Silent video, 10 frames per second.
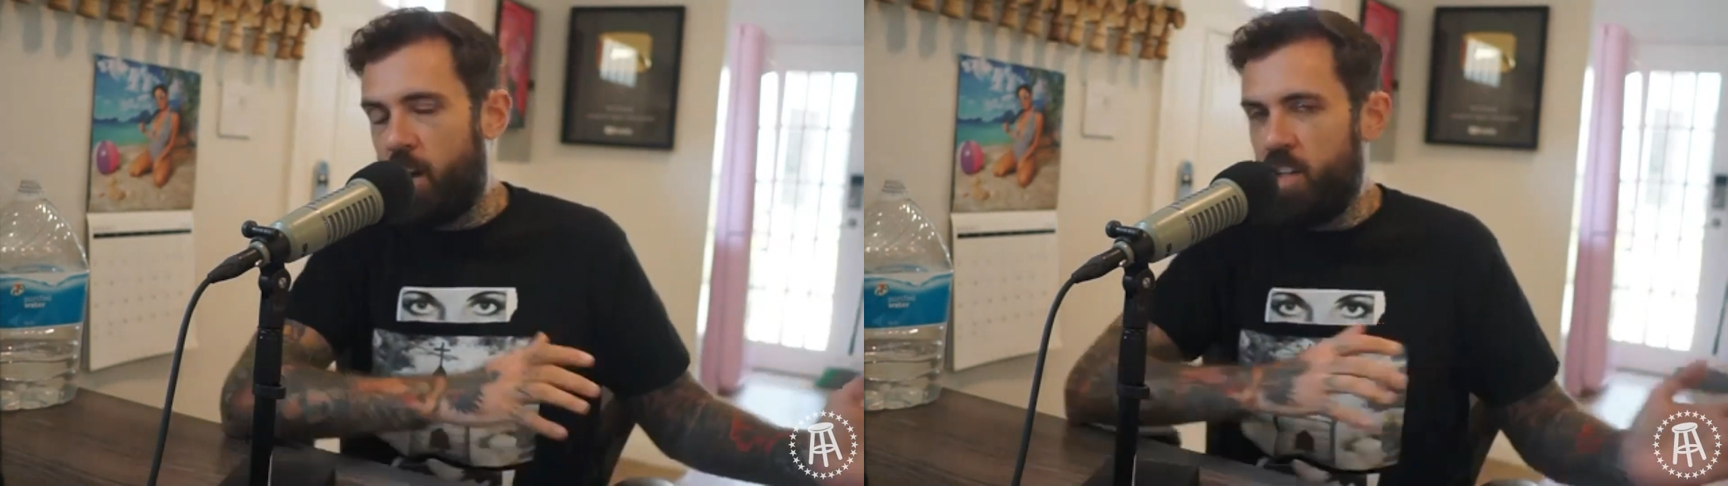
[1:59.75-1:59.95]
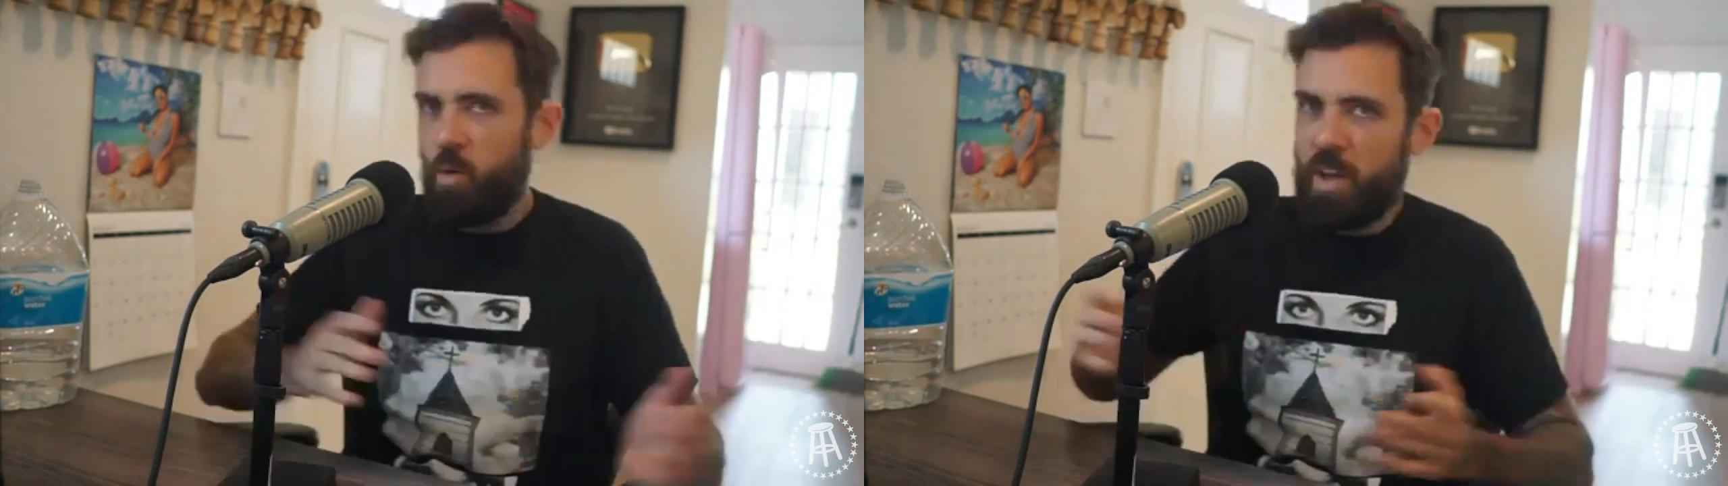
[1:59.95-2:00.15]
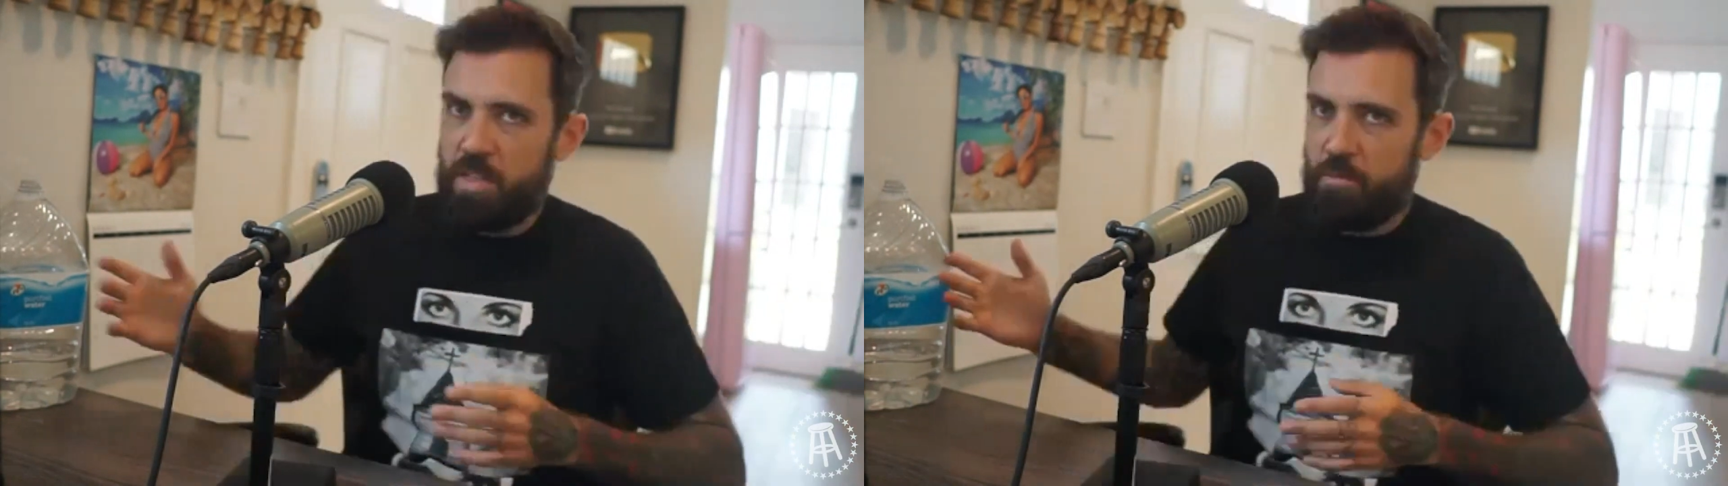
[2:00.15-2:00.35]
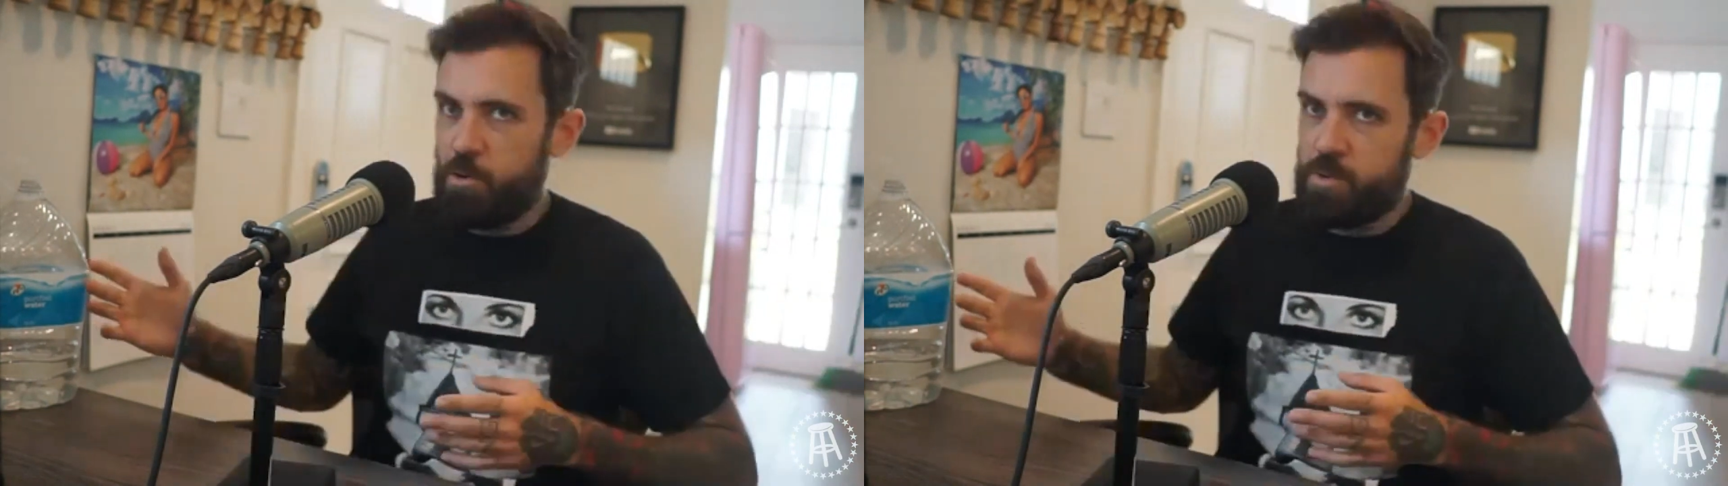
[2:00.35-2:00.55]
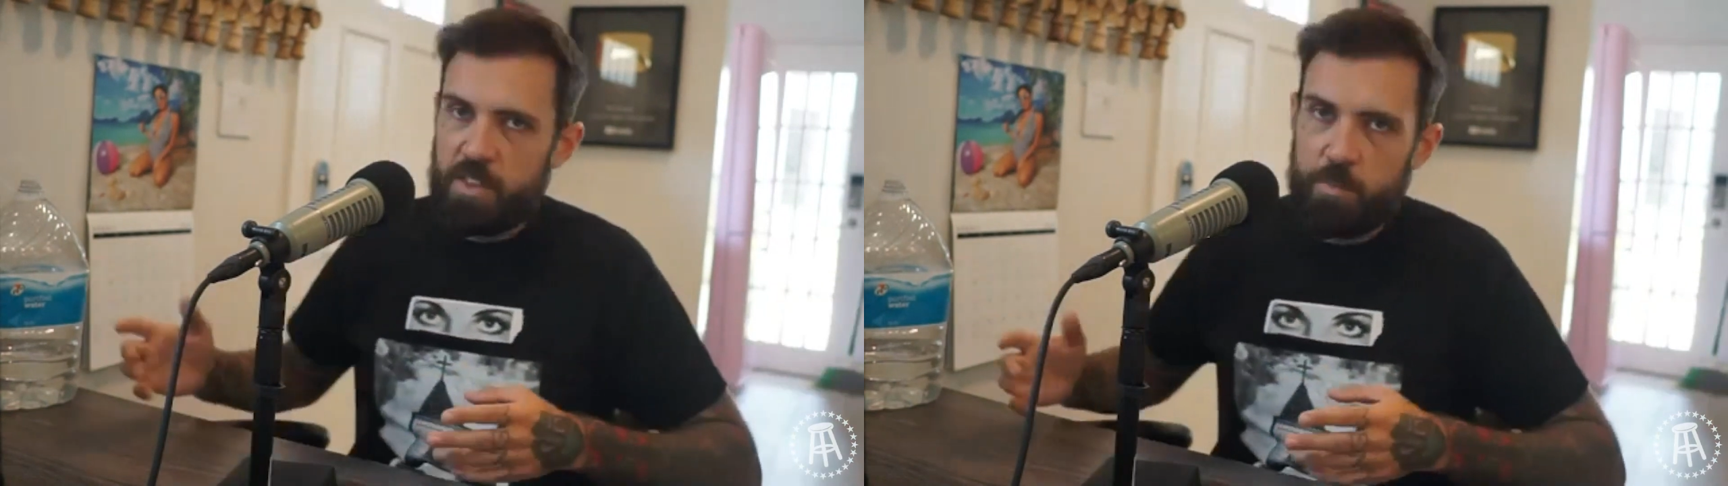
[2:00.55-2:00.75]
all the way
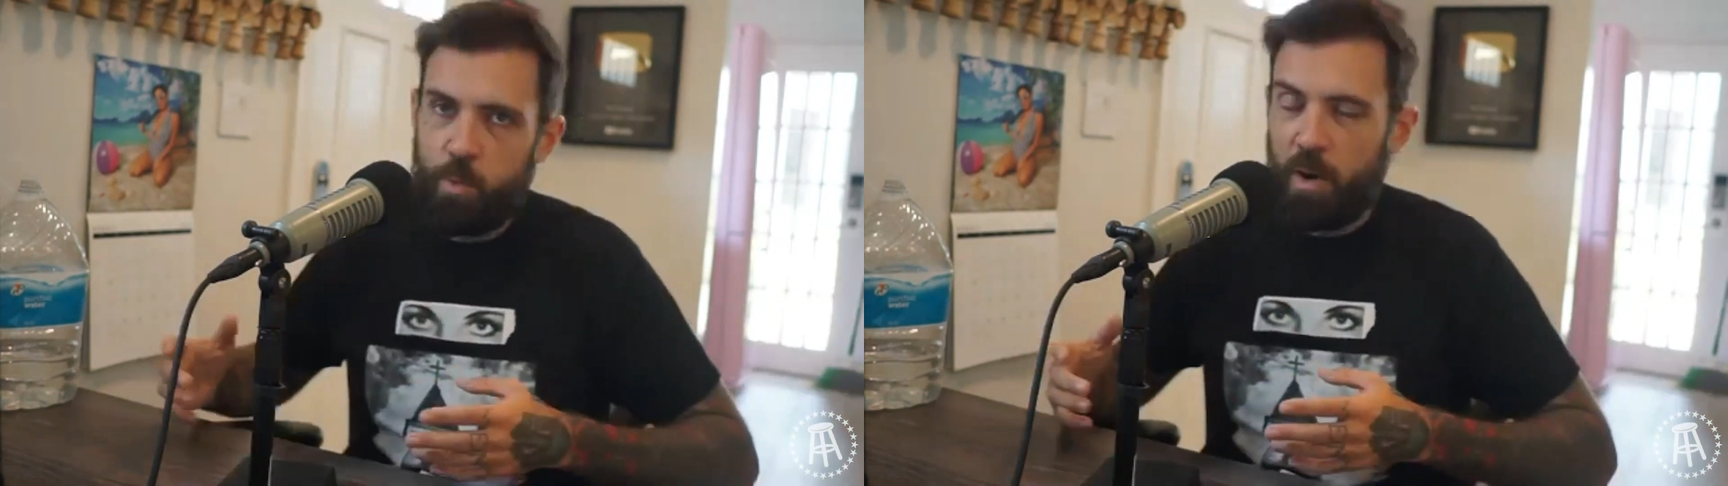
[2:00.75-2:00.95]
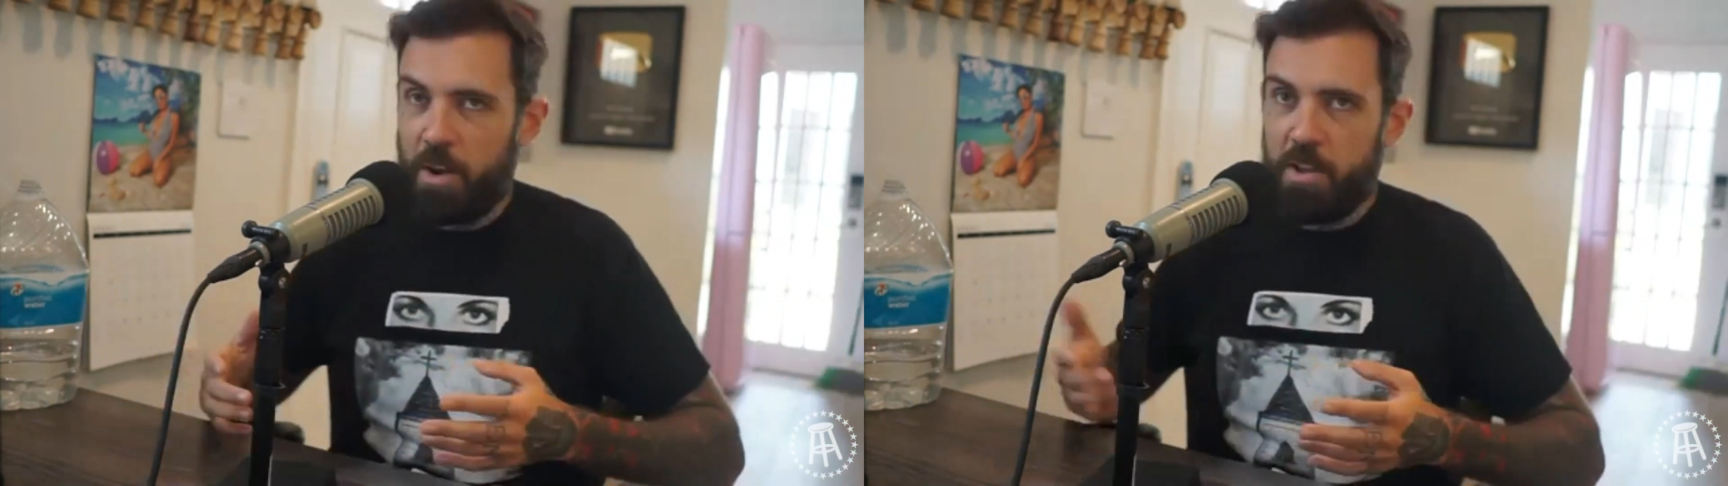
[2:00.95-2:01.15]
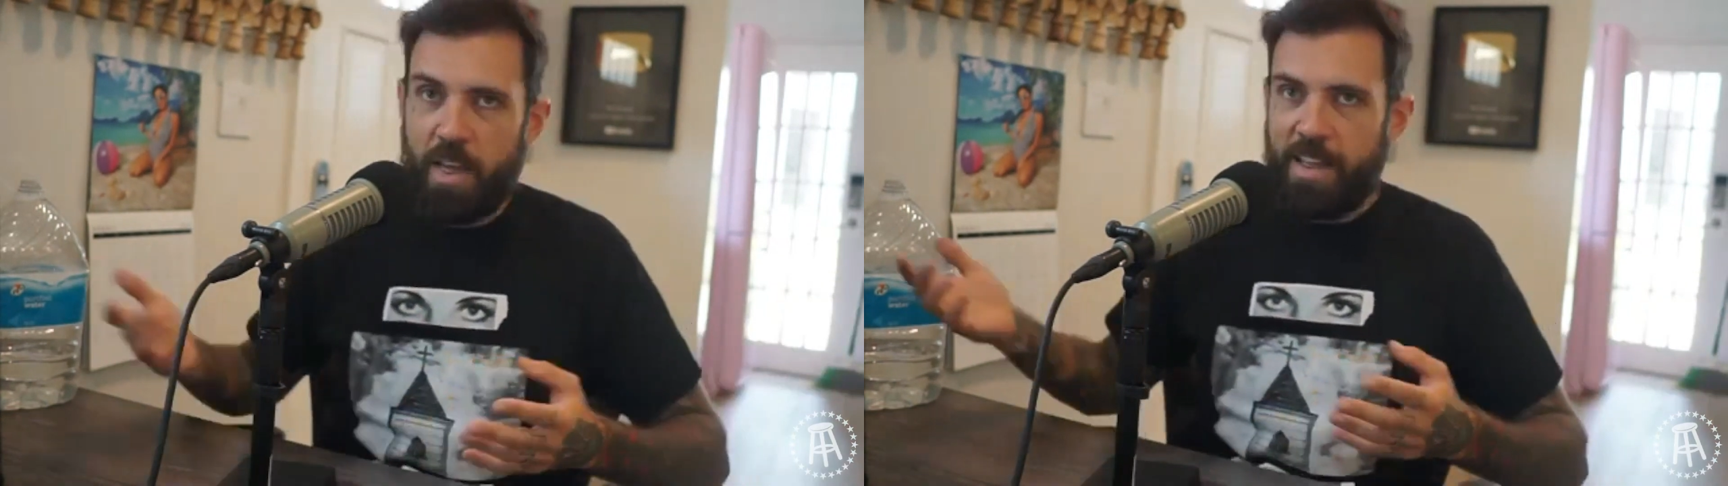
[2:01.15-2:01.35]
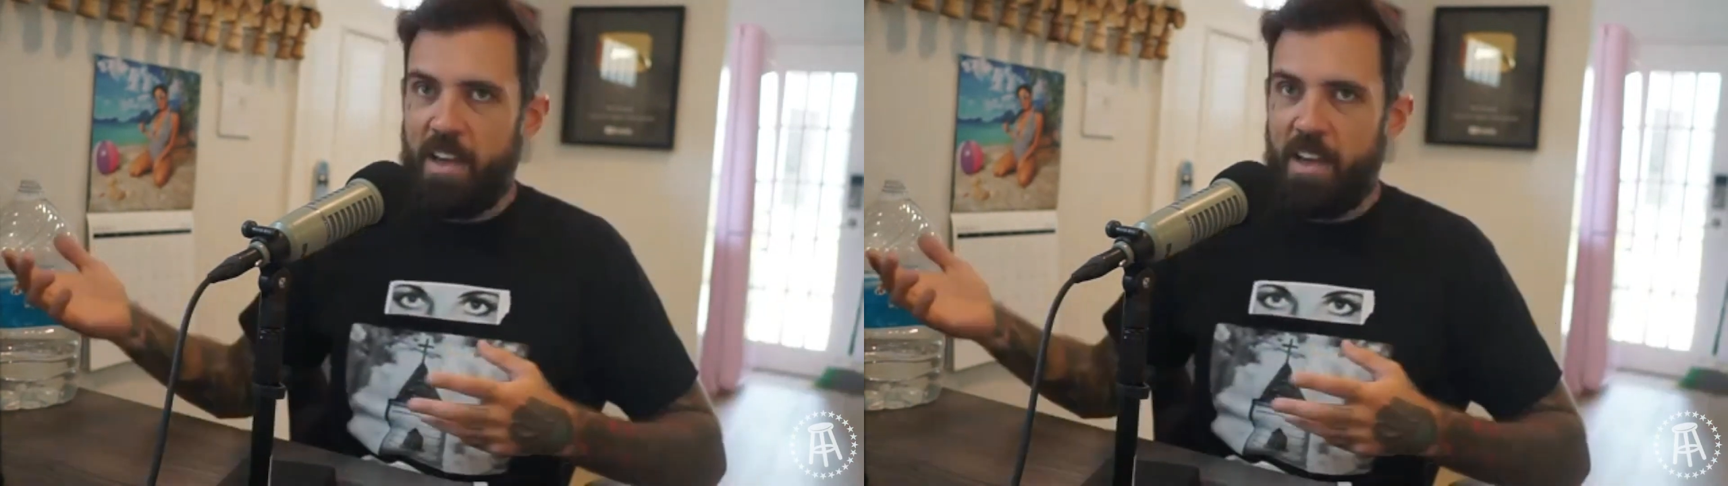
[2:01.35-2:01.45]
through to the point where you like